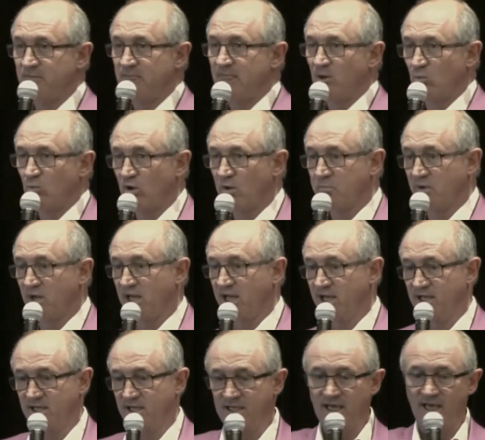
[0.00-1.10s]
We're playing a
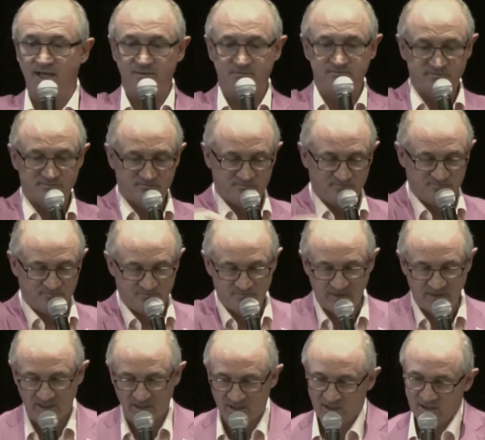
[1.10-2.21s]
game,
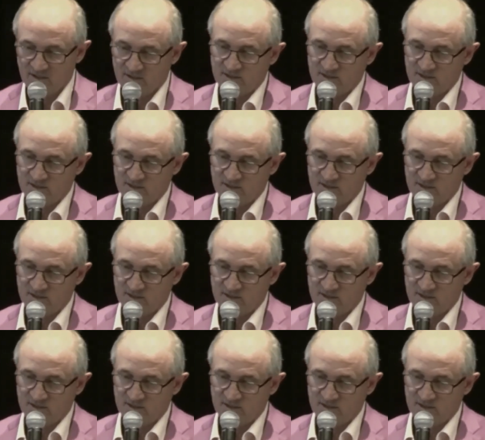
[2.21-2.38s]
this